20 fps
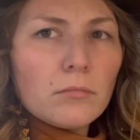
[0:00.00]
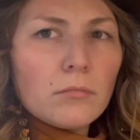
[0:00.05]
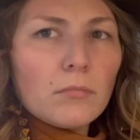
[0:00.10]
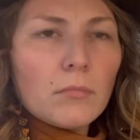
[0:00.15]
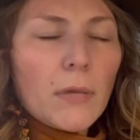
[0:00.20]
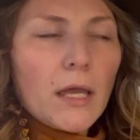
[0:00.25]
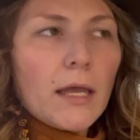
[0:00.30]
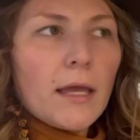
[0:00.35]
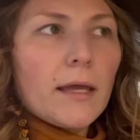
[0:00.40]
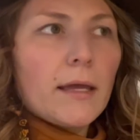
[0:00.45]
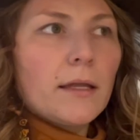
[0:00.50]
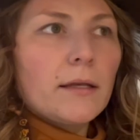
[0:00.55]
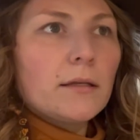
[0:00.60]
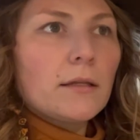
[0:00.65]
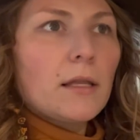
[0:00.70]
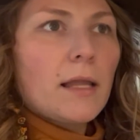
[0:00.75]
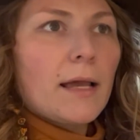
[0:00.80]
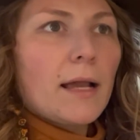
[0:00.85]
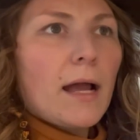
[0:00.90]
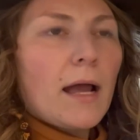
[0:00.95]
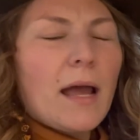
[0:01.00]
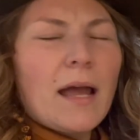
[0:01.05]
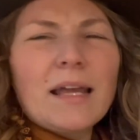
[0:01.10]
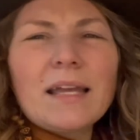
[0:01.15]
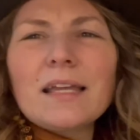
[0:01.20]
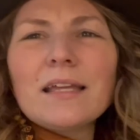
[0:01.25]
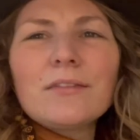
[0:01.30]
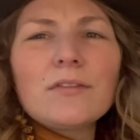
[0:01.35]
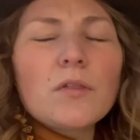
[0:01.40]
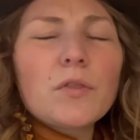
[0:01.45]
And like I
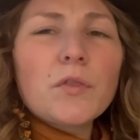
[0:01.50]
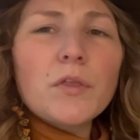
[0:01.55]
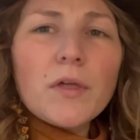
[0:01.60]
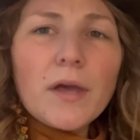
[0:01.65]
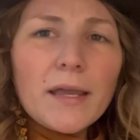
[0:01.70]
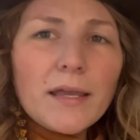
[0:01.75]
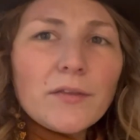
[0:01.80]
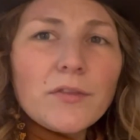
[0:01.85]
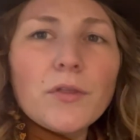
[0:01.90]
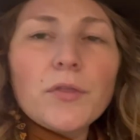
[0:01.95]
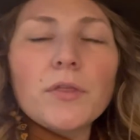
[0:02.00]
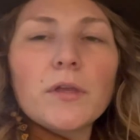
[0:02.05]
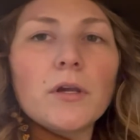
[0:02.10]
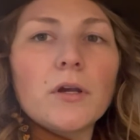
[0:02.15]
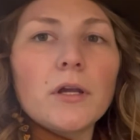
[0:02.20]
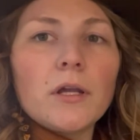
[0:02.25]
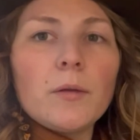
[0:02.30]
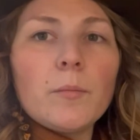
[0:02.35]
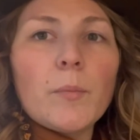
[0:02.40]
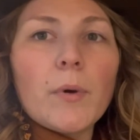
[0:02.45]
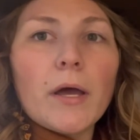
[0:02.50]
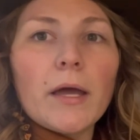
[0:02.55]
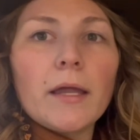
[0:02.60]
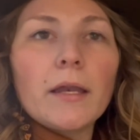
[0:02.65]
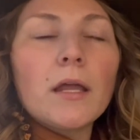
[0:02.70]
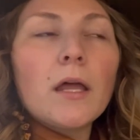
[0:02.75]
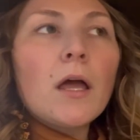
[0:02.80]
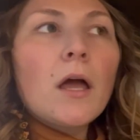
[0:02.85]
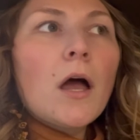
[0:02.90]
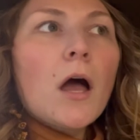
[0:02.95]
get the theory,
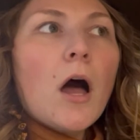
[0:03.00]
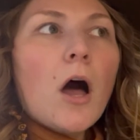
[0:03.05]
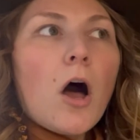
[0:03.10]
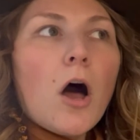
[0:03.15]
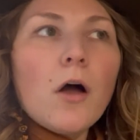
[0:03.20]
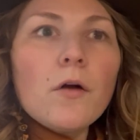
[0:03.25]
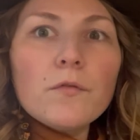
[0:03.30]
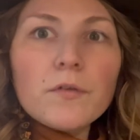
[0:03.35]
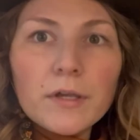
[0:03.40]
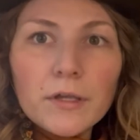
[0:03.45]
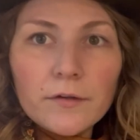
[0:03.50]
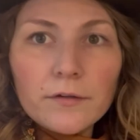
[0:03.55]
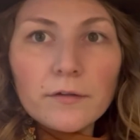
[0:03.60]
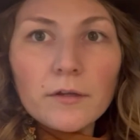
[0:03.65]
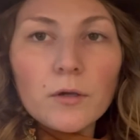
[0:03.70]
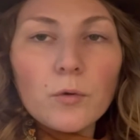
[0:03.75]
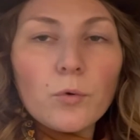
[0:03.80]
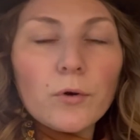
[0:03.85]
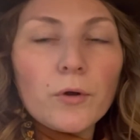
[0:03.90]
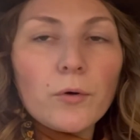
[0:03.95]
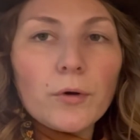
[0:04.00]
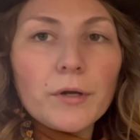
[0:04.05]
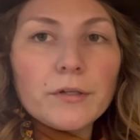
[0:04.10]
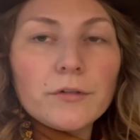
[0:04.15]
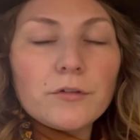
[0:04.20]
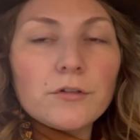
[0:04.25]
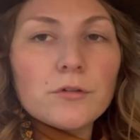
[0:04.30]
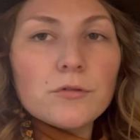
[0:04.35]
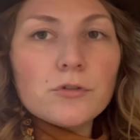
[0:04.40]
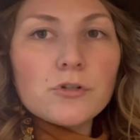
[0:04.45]
but obviously we're going
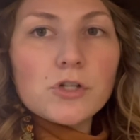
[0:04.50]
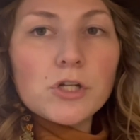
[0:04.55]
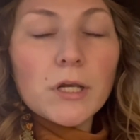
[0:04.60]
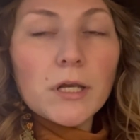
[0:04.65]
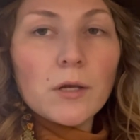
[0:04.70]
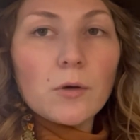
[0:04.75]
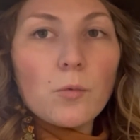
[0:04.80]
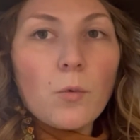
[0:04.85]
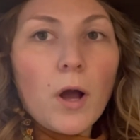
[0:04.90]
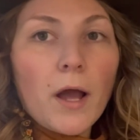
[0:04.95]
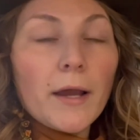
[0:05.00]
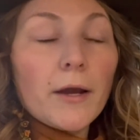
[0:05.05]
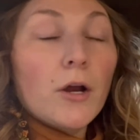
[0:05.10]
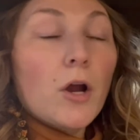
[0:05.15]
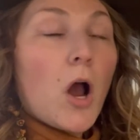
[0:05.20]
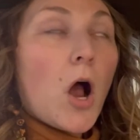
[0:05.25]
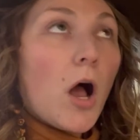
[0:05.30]
to use chicken wire.